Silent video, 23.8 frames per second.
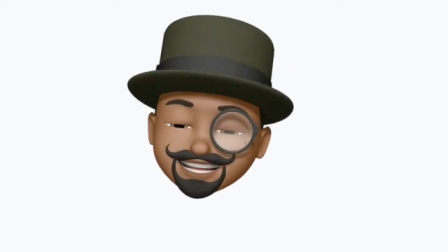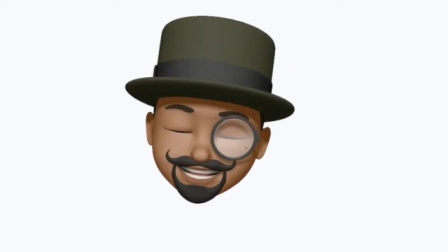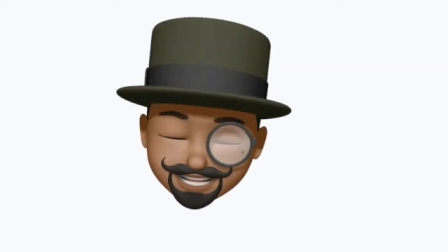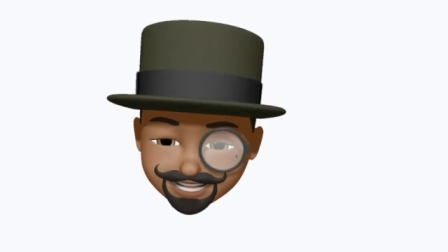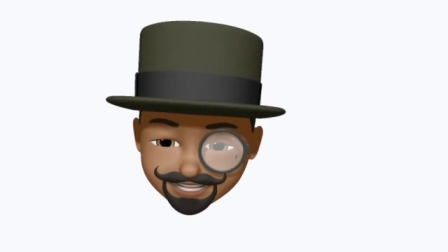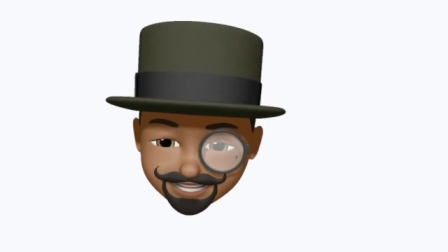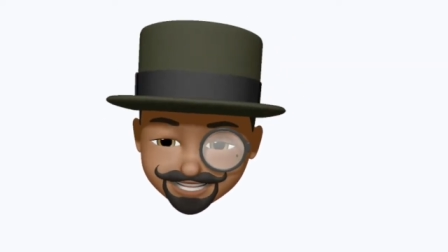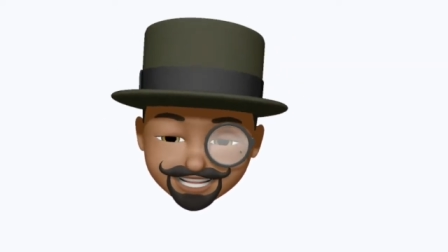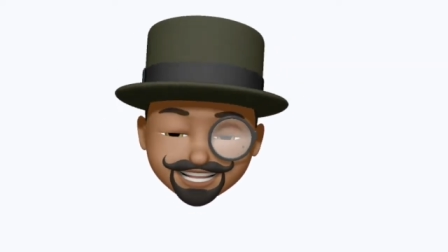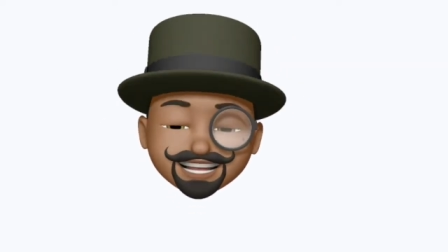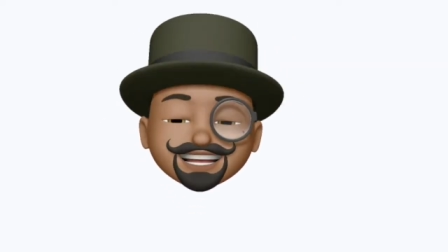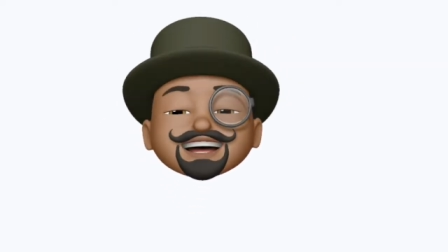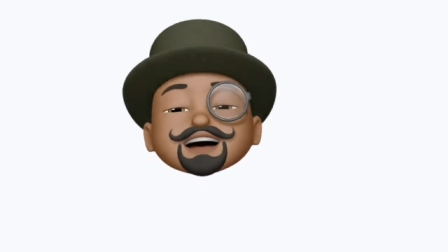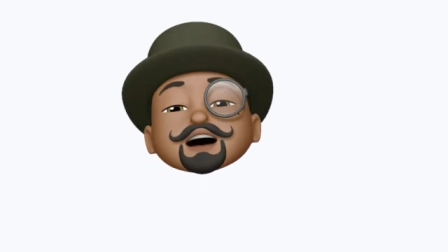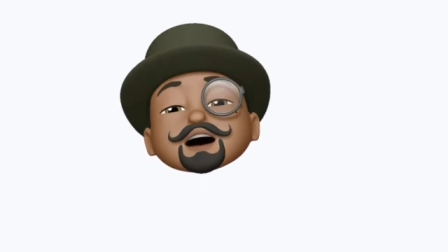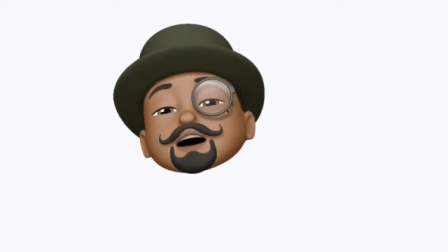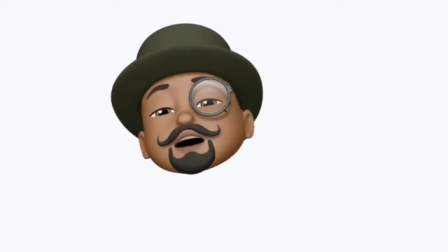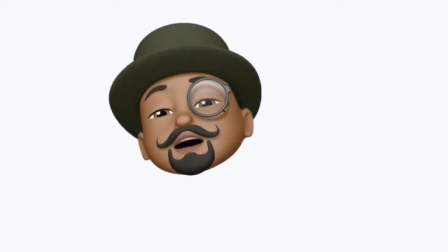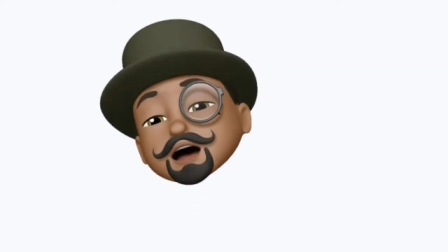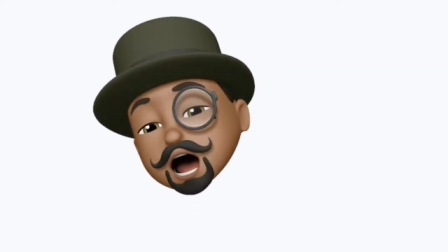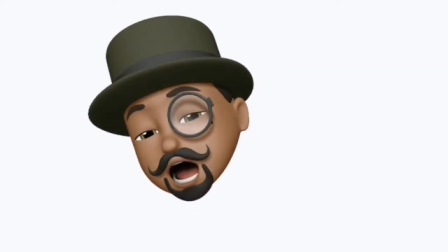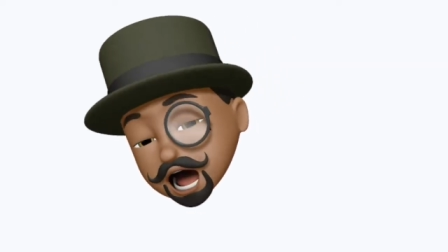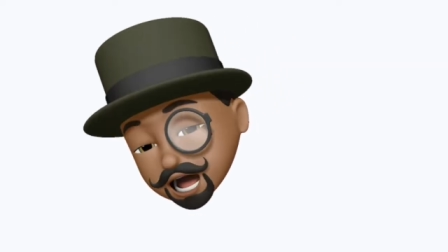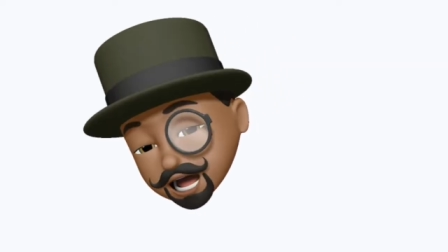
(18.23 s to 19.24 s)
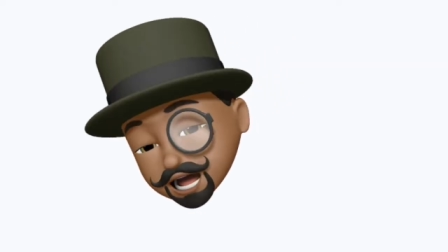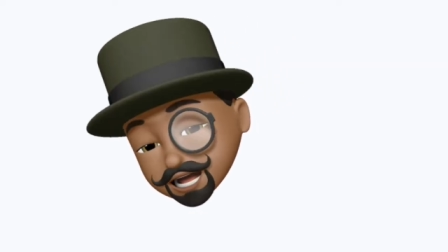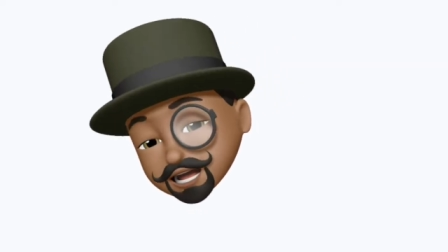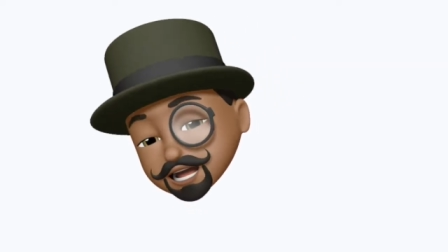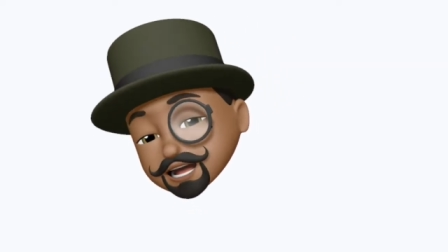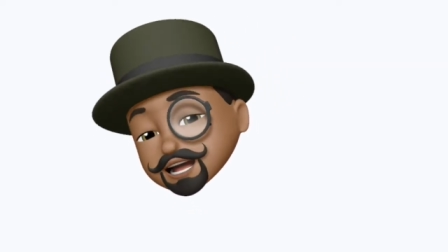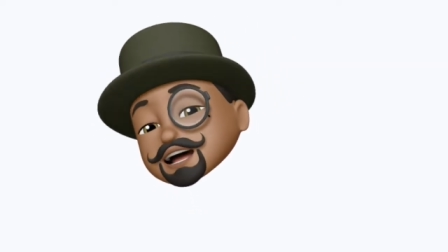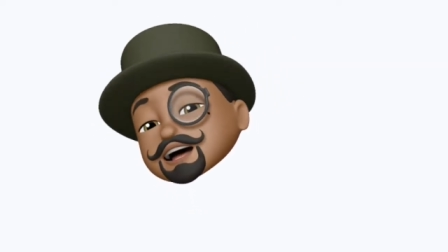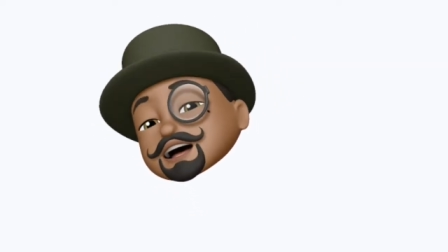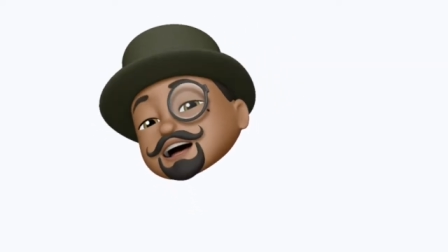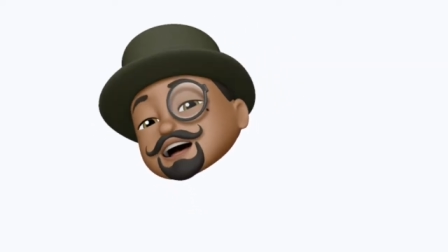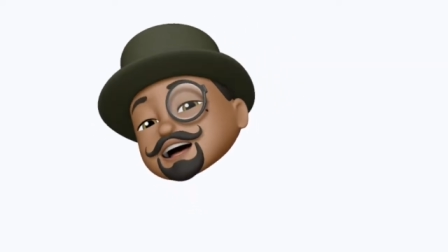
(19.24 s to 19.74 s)

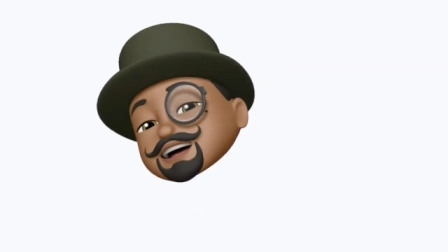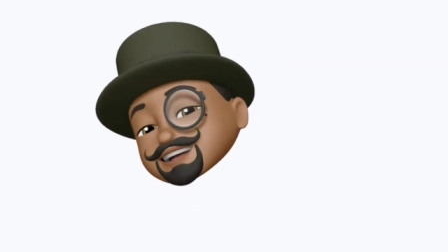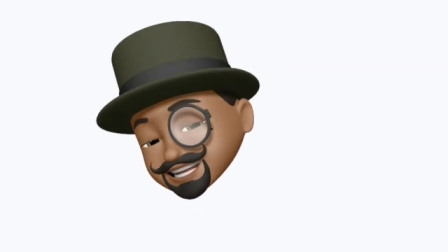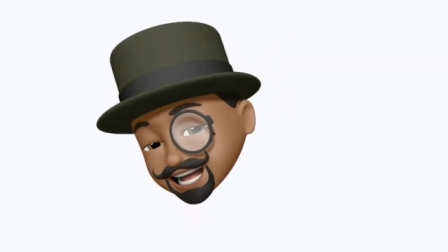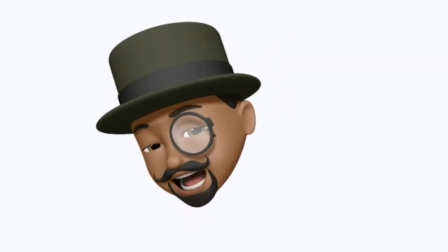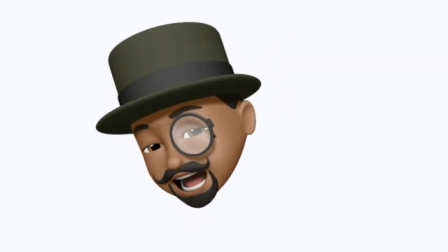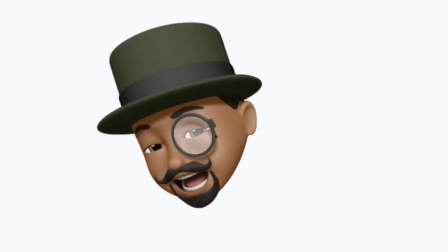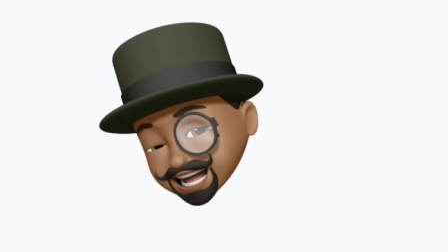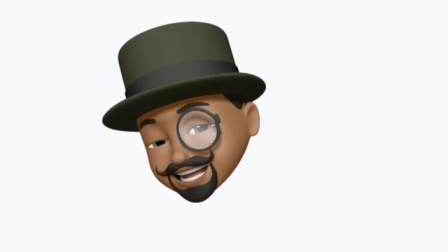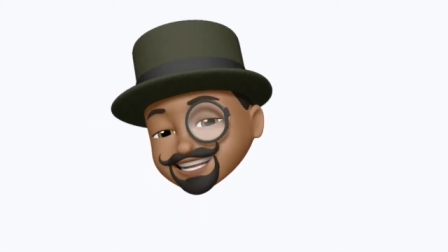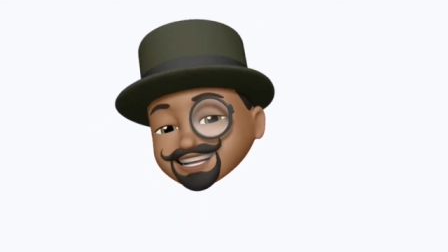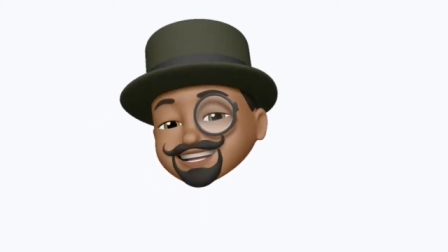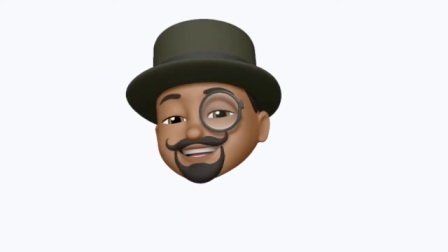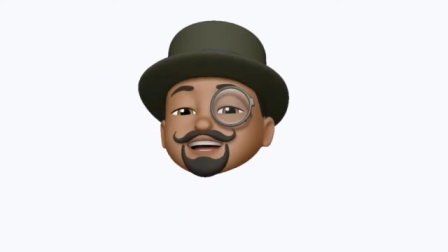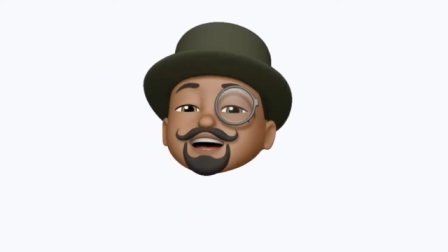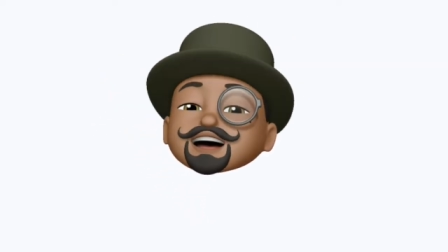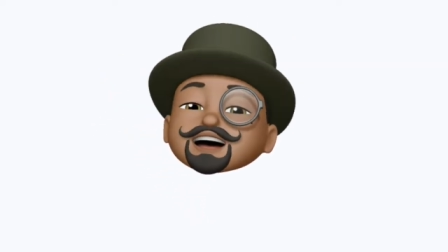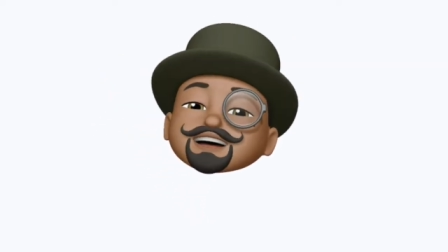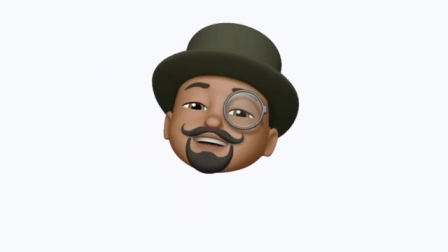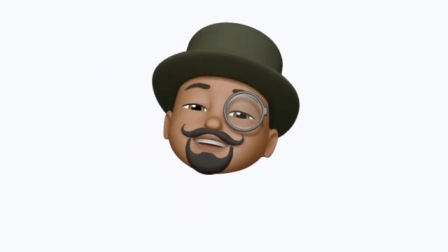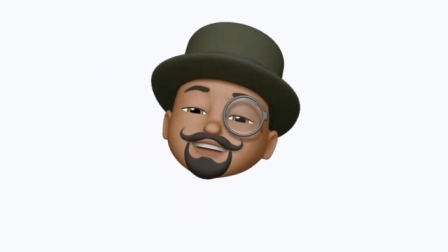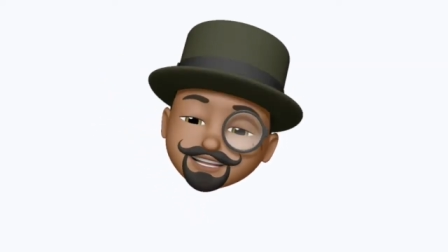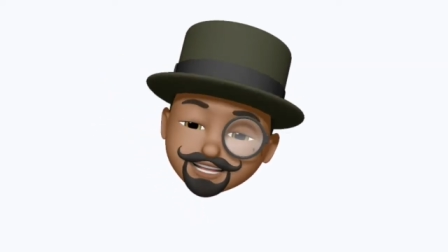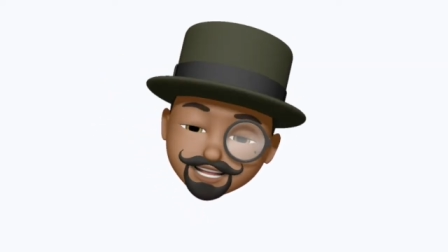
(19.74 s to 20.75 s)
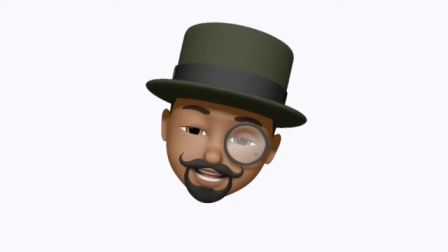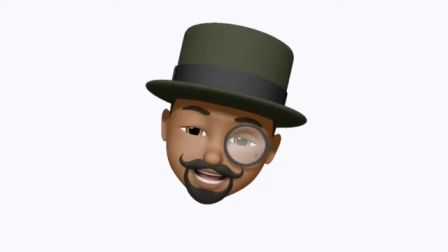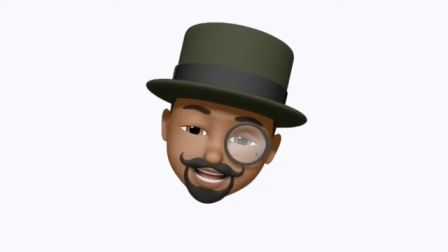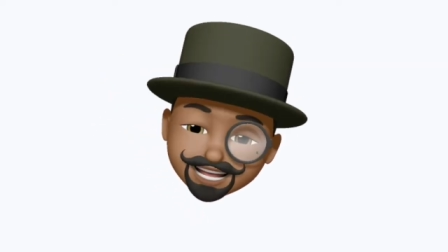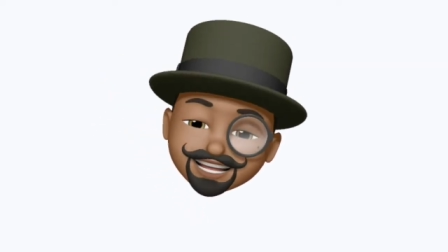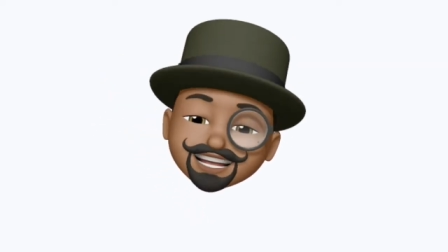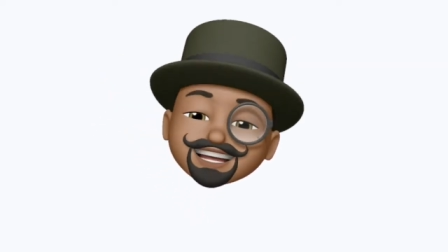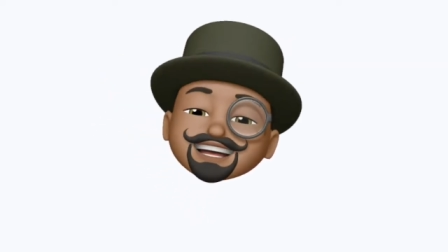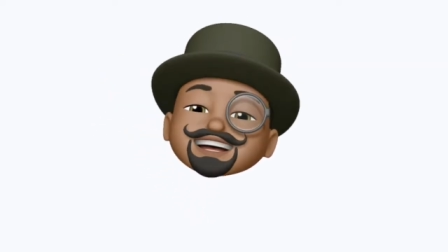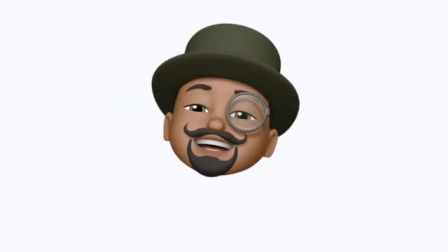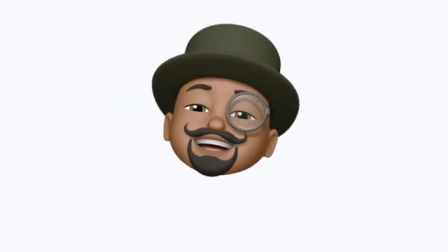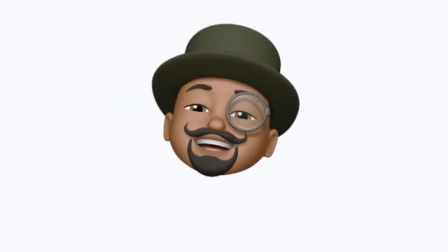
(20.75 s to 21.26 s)
B208, class so
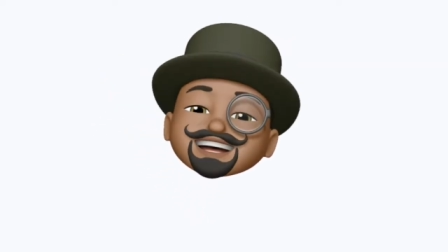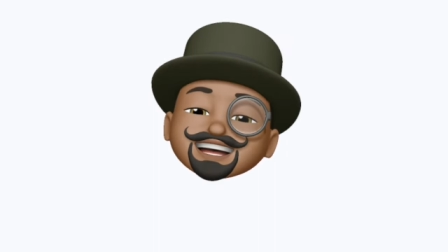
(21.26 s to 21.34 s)
great.